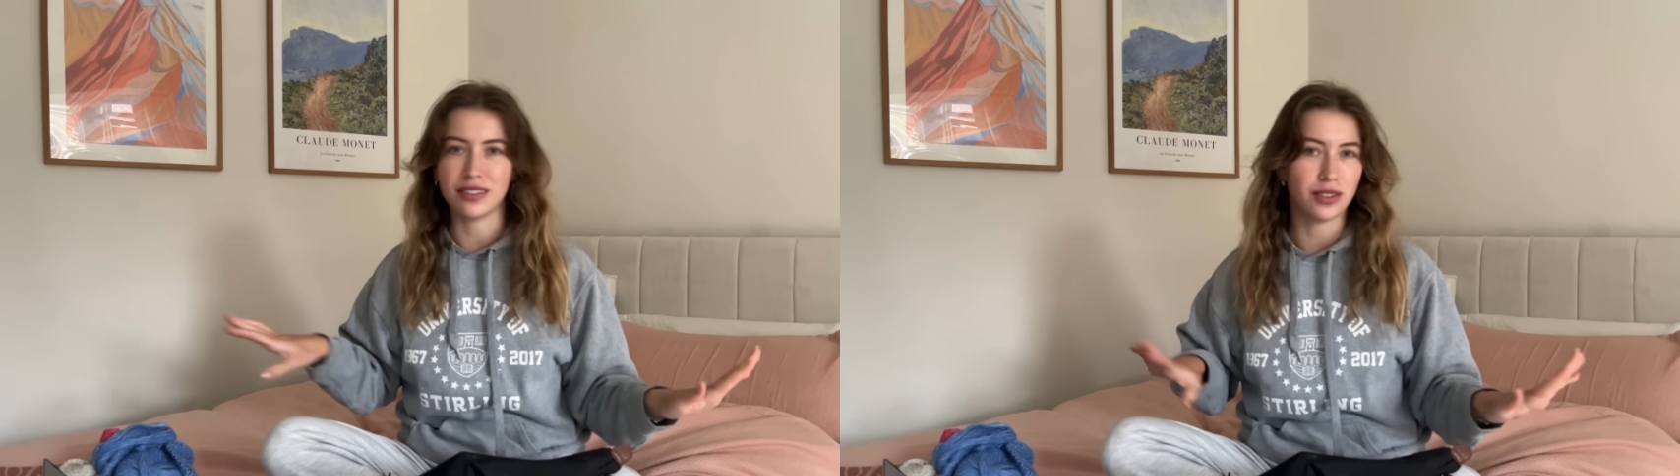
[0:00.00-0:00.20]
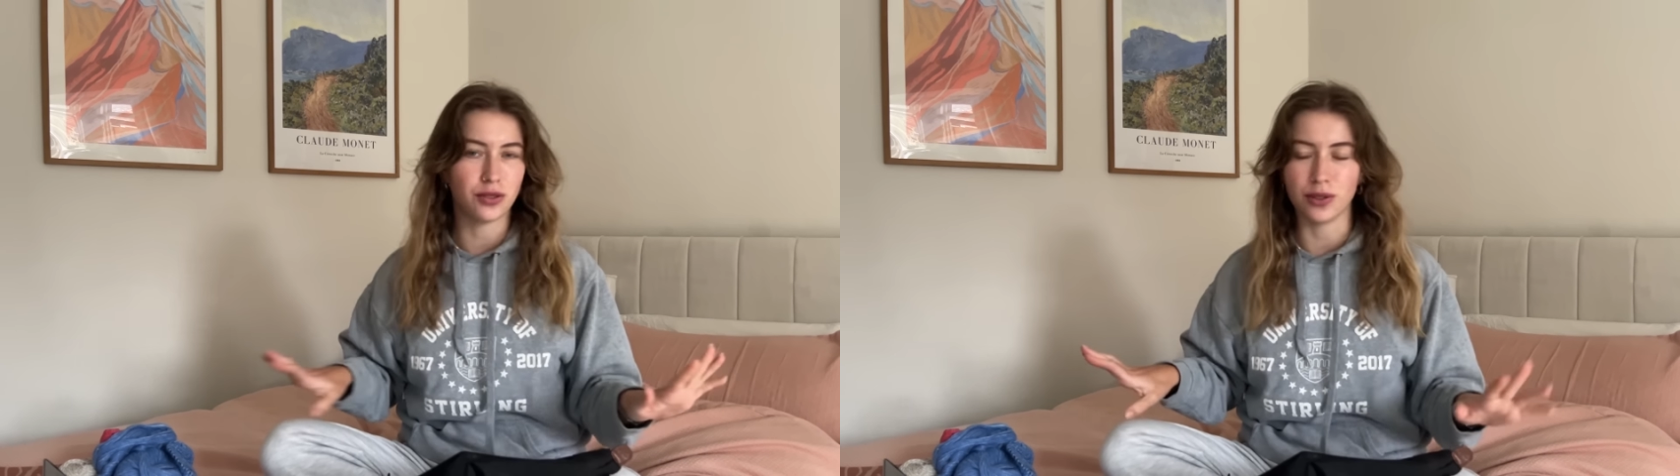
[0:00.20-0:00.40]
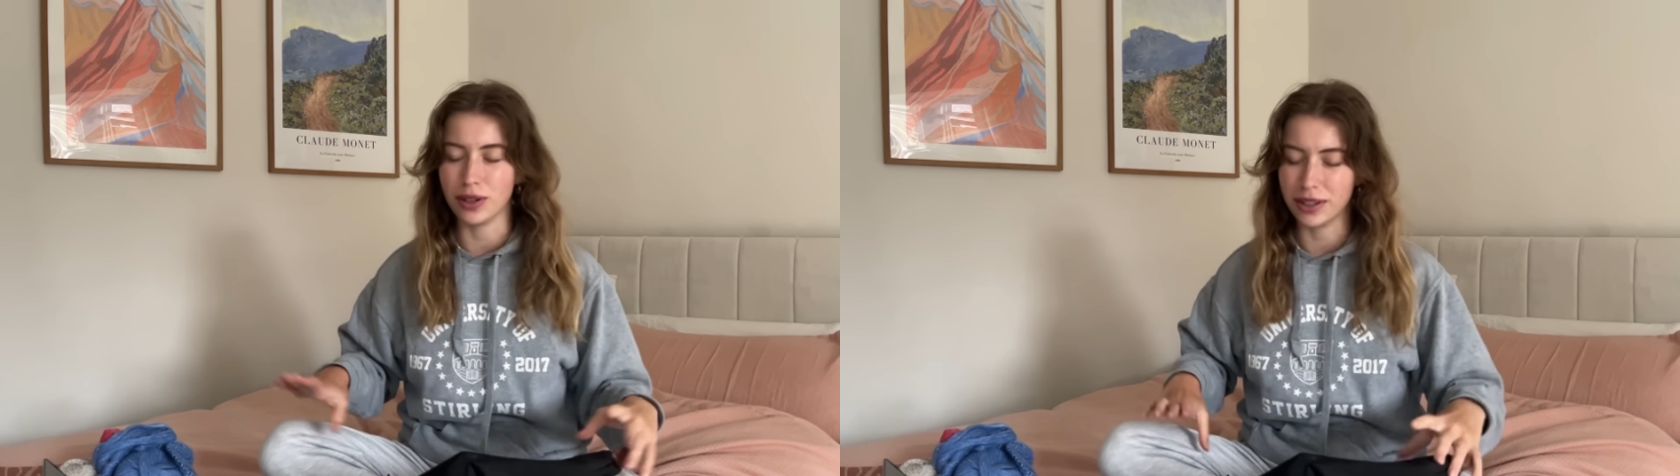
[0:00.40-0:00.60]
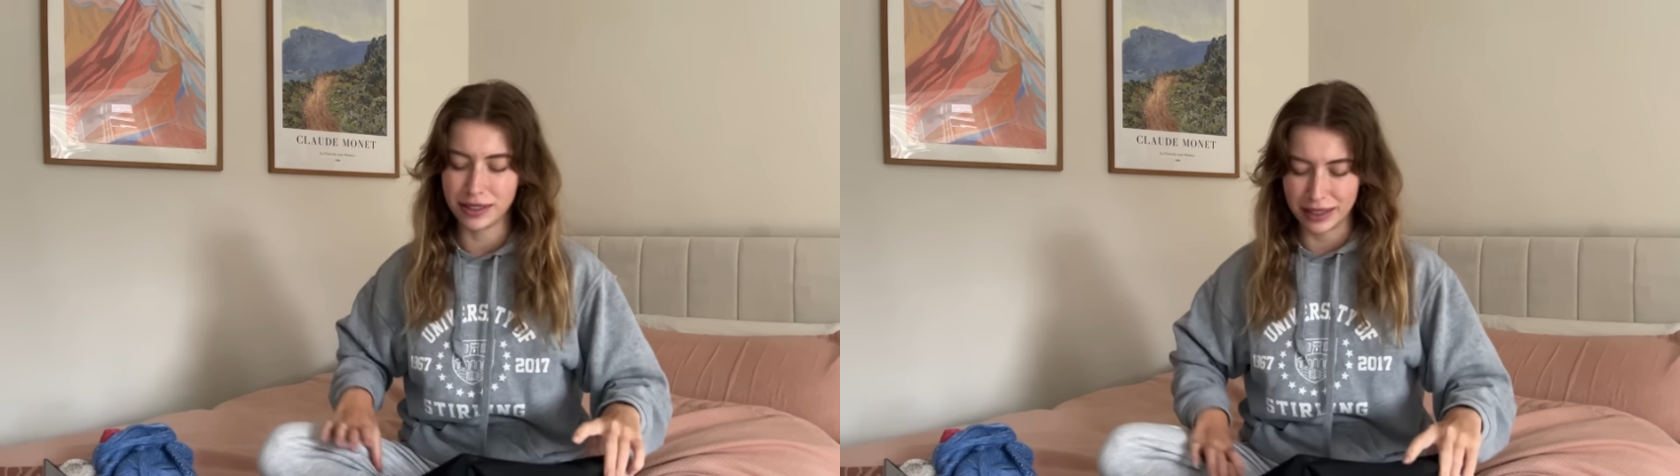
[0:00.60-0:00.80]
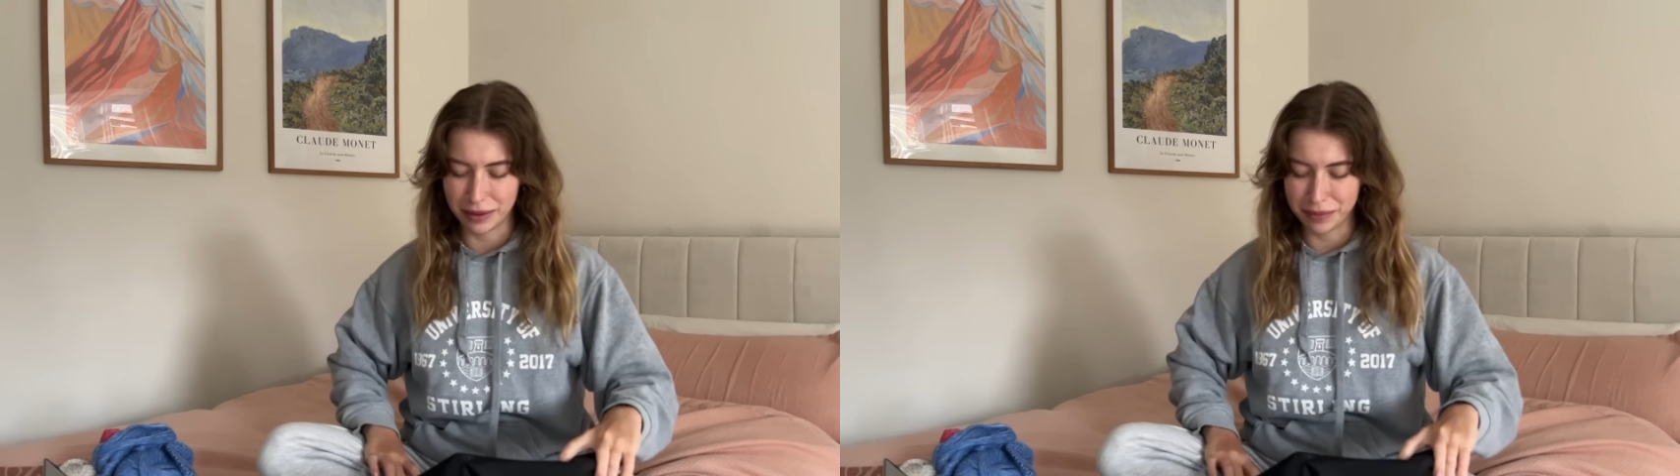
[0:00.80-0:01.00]
in the
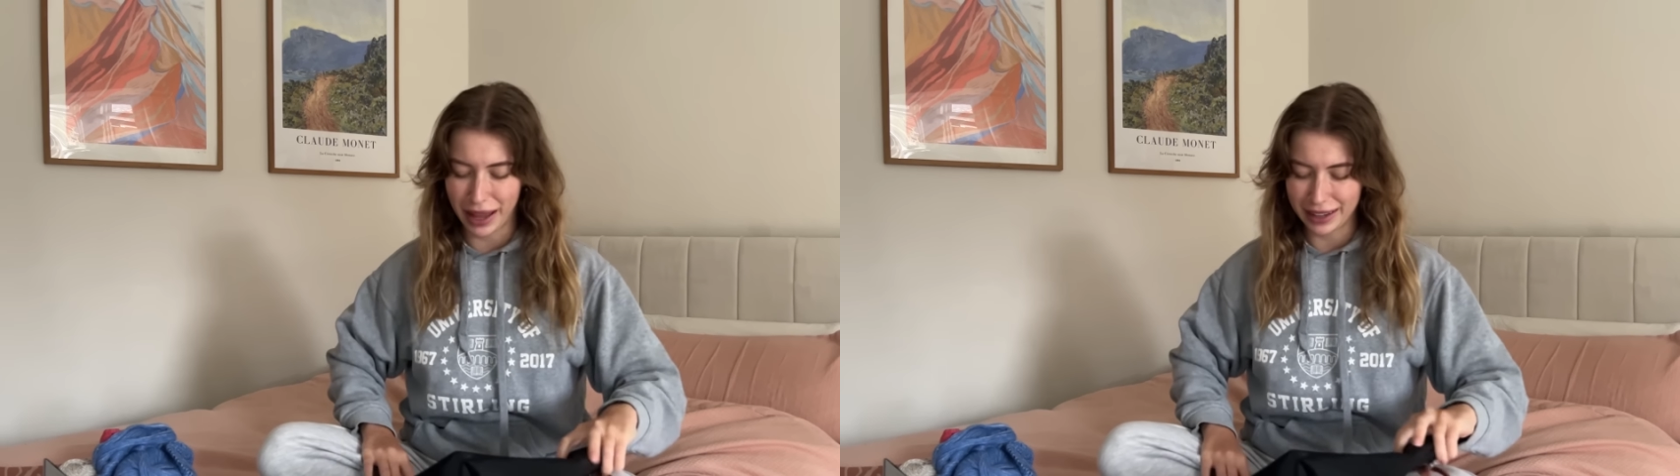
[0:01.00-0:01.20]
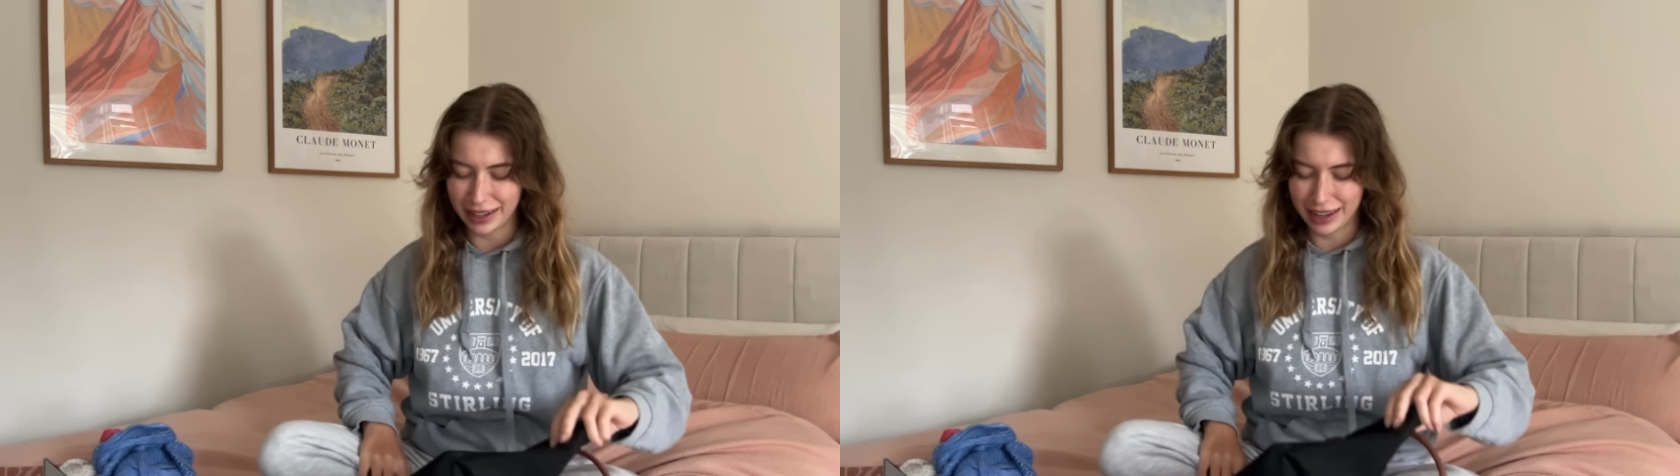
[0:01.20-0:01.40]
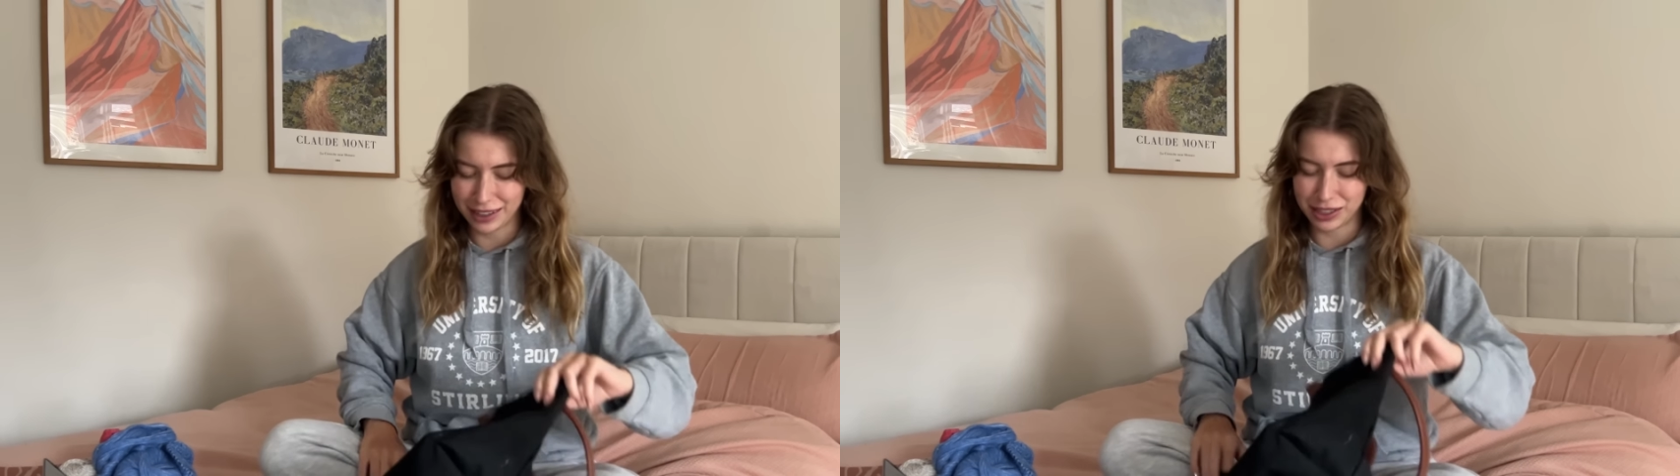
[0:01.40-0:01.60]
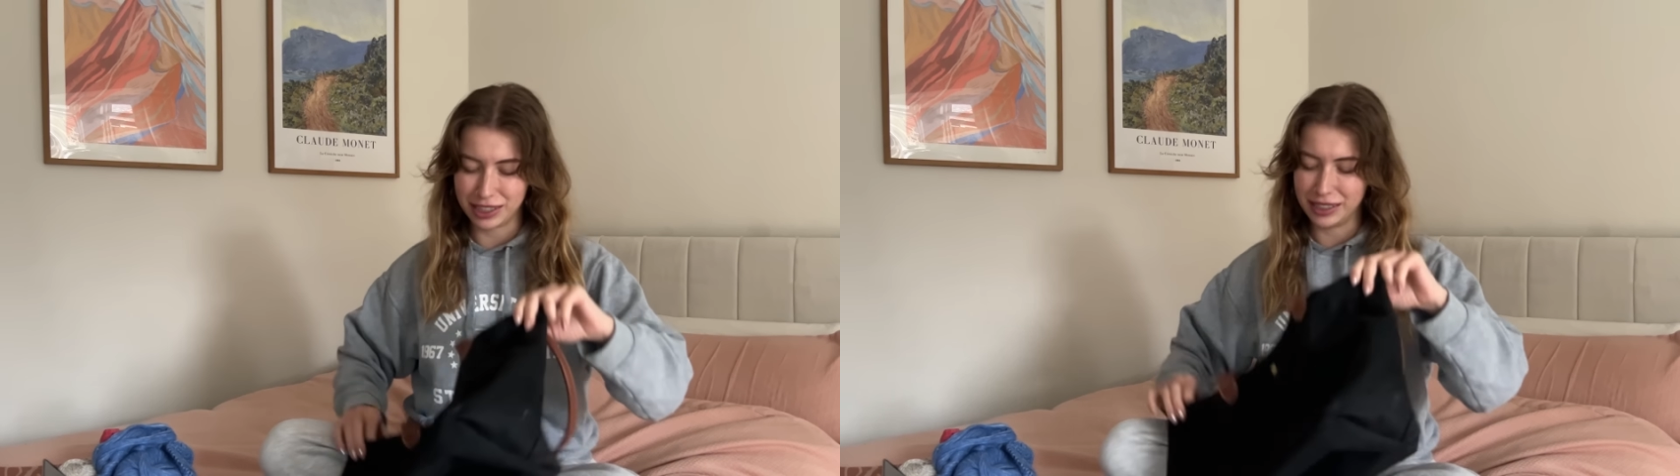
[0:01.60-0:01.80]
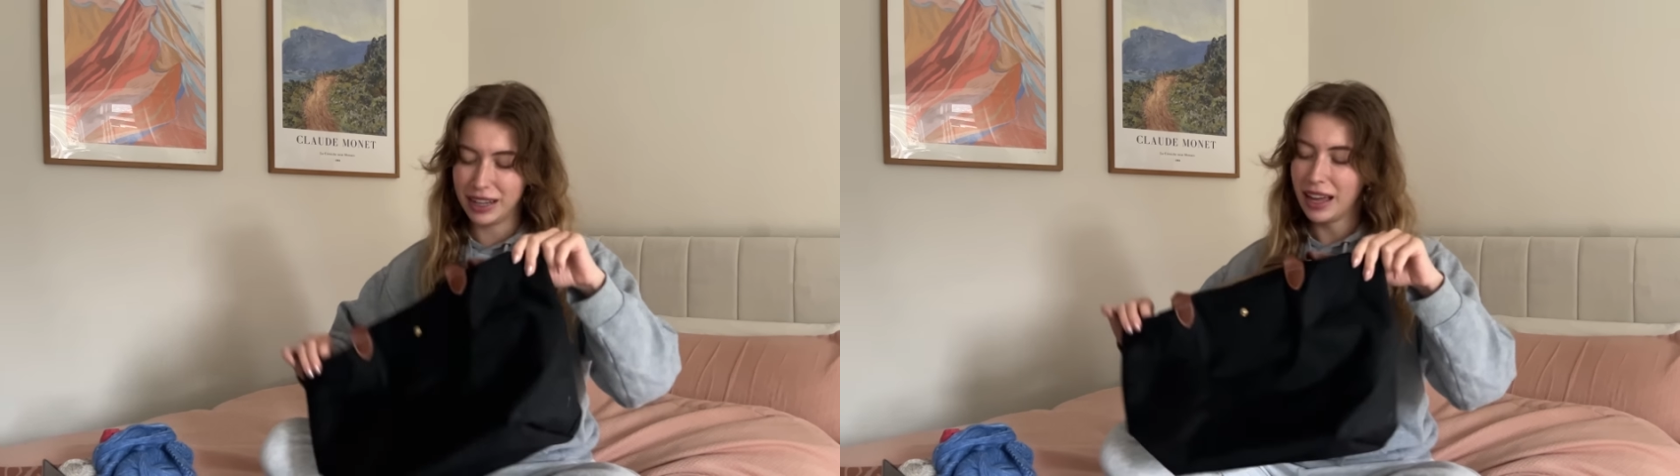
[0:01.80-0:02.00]
drawers and back in
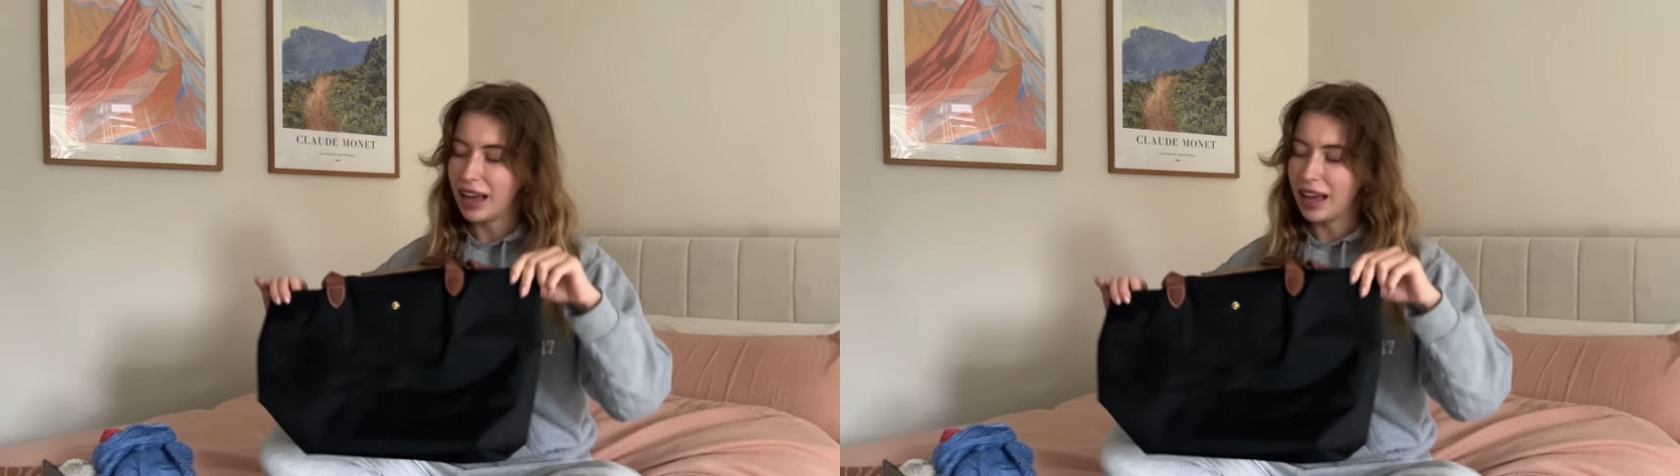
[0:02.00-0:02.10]
action,